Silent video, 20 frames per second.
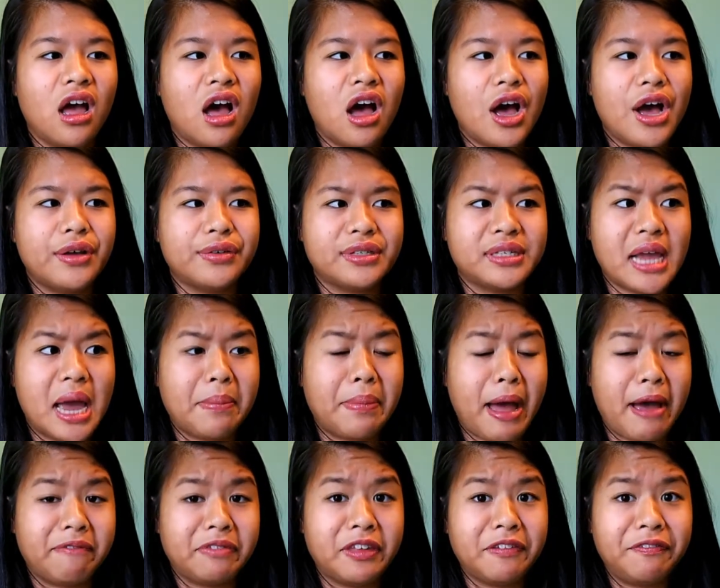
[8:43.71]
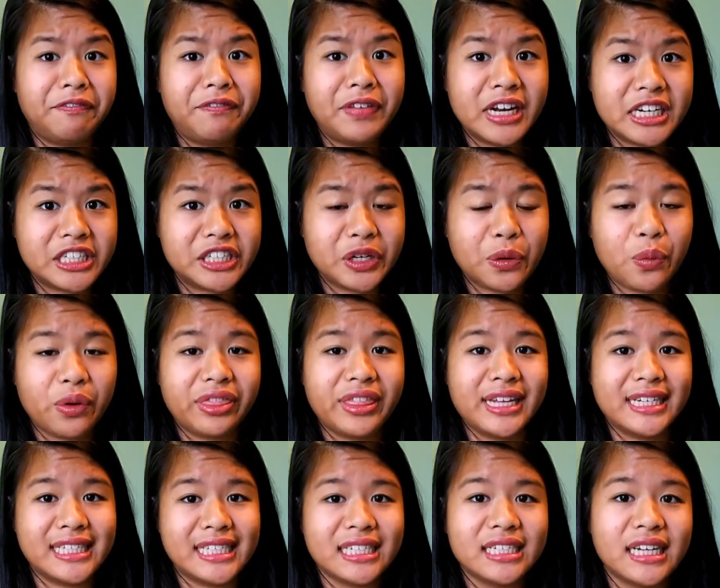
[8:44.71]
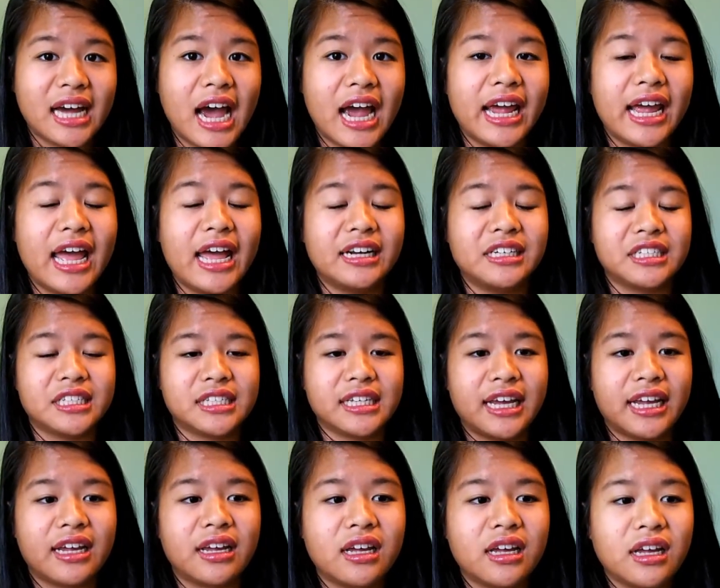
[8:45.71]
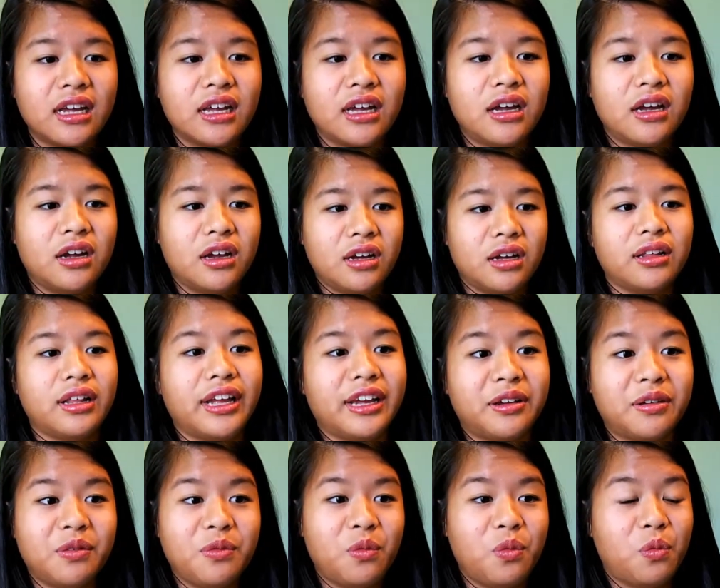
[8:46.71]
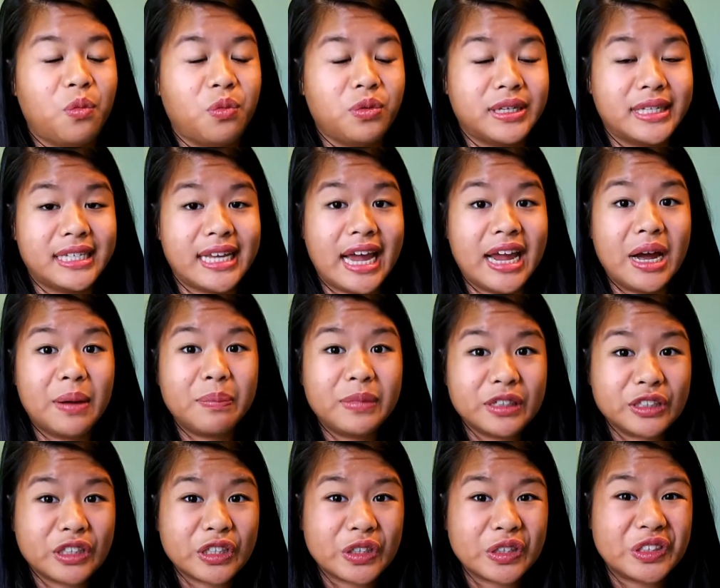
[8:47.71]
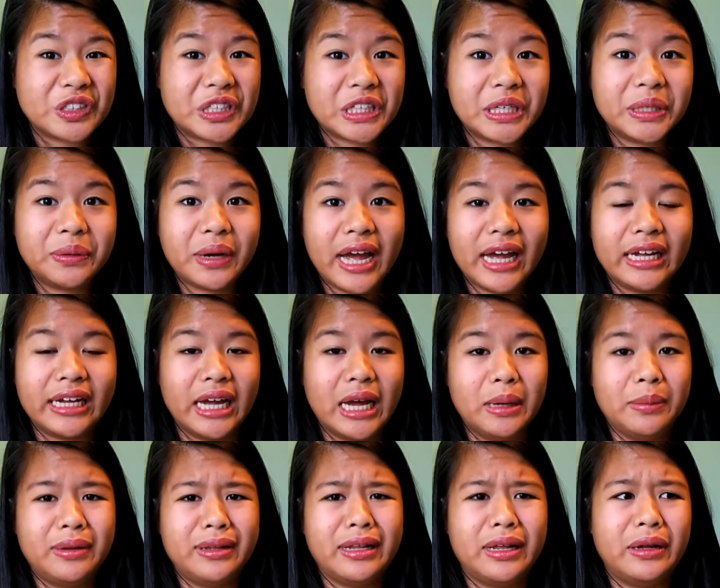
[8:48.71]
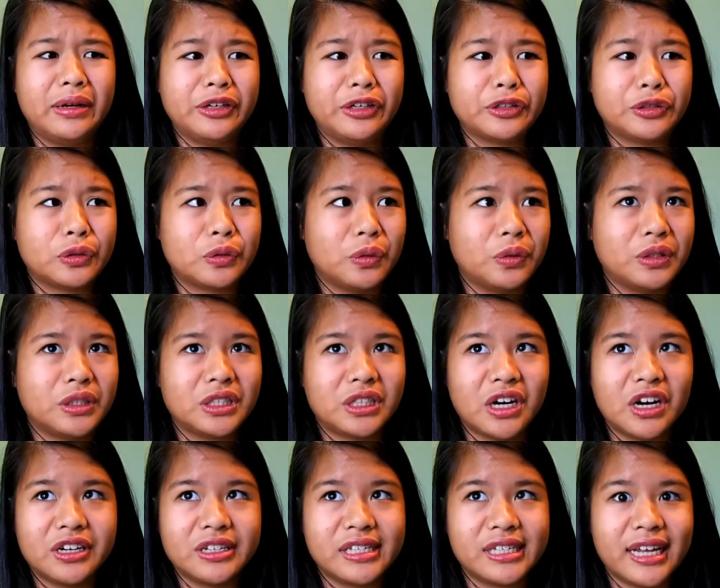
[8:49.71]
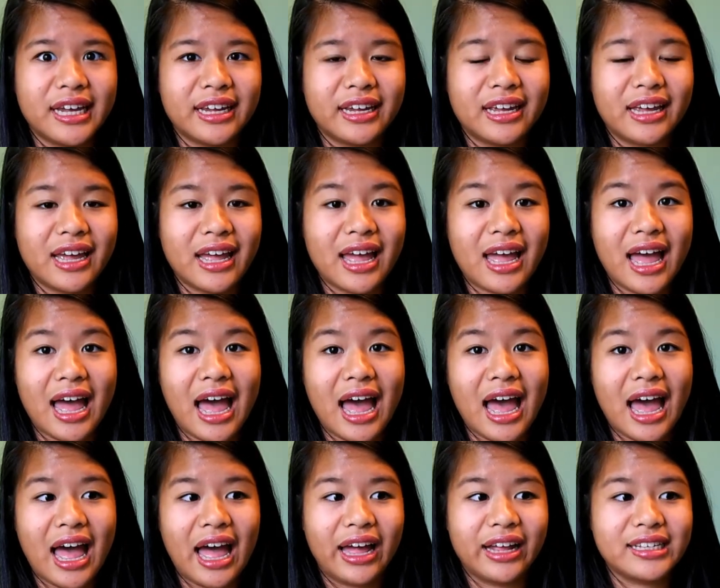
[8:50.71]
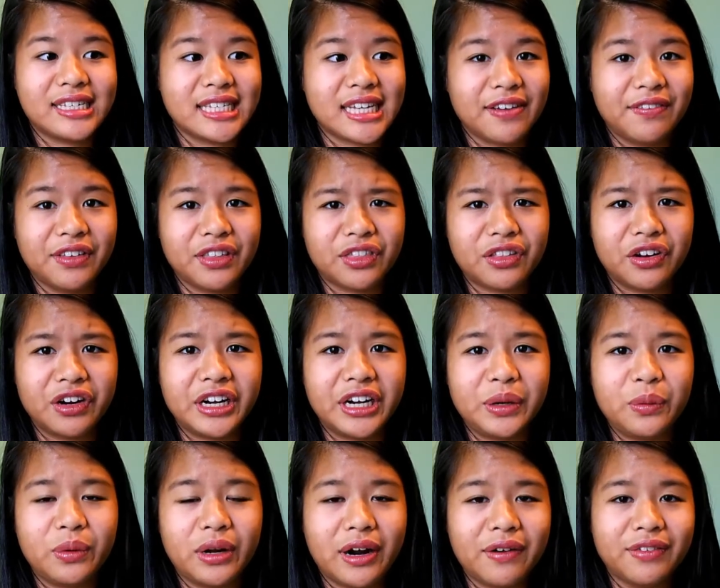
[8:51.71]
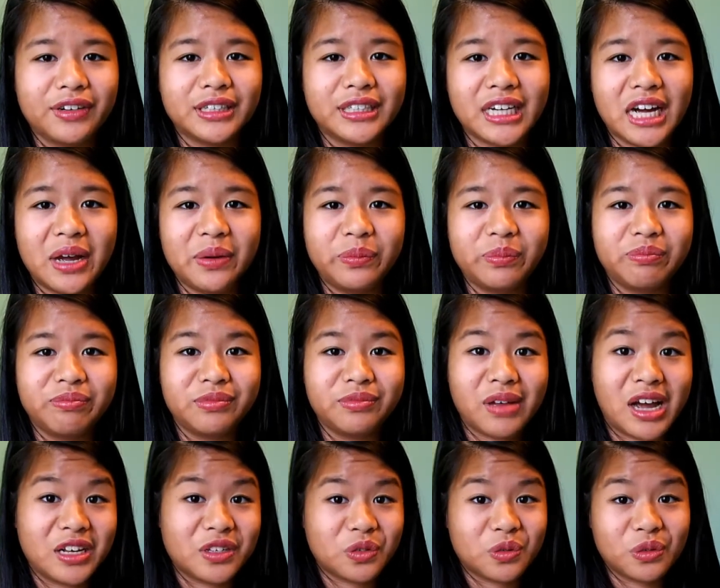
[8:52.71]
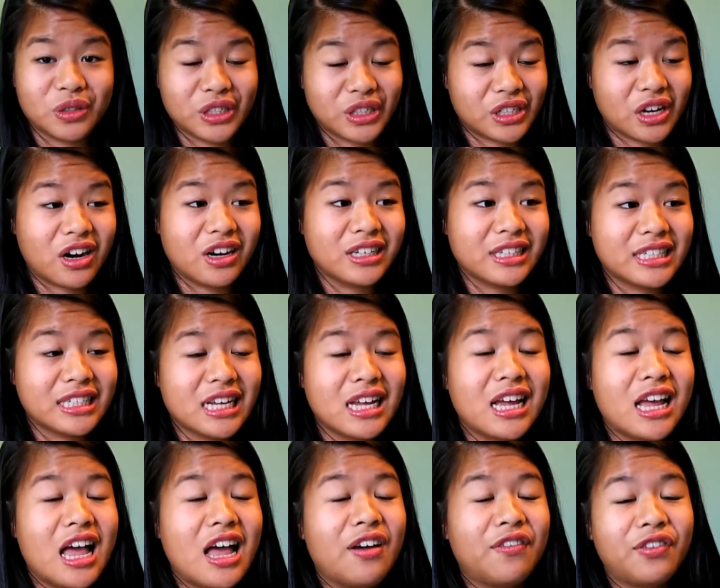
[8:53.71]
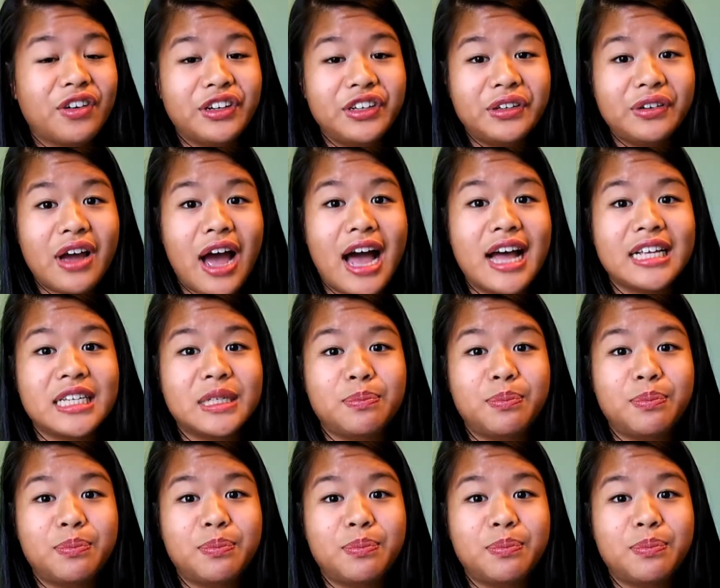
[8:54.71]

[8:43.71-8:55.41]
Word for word: oh snap, I have to finish it within tonight, and just like like stay up until two A M and then your school starts like at seven thirty, whatever time high school starts for you guys.